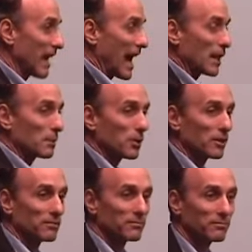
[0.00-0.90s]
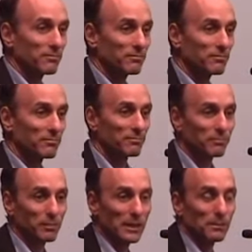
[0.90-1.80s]
Halliburton,
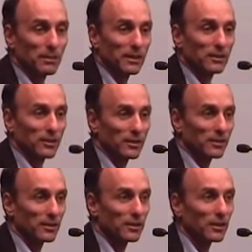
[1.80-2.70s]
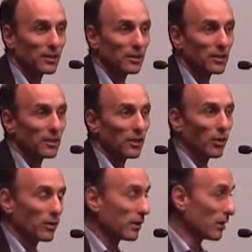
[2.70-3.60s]
BP during the,
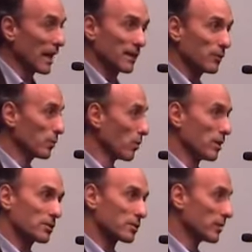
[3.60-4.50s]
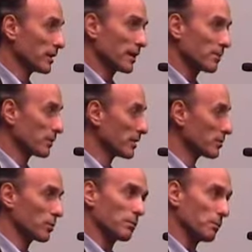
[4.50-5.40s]
you know, a lot of the Wall Street
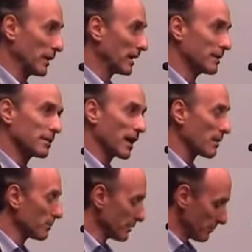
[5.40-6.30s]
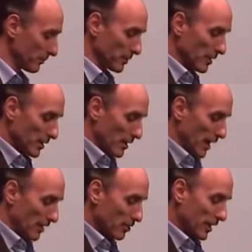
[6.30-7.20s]
companies were big time, but
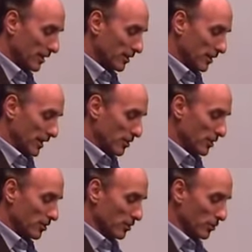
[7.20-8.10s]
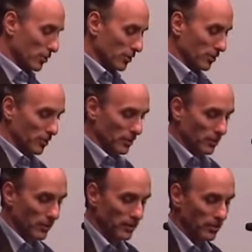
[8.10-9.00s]
I checked, I just Googled the
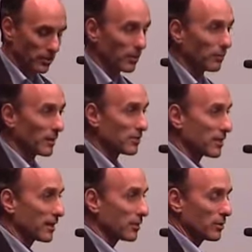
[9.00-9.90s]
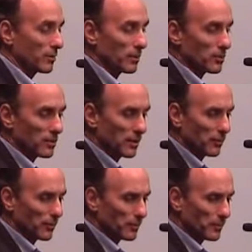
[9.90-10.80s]
question of Monsanto most
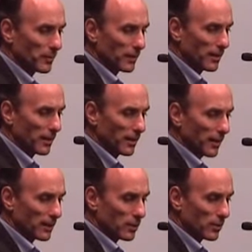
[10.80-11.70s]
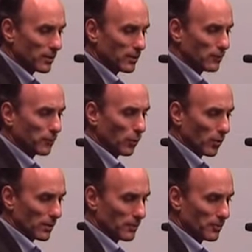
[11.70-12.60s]
evil. And according to
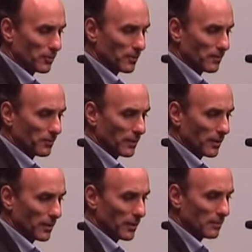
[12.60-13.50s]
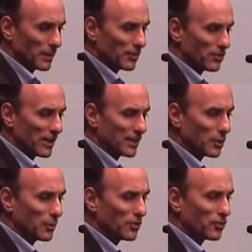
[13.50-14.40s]
Forbes,
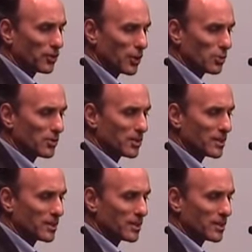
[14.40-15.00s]
Monsanto is so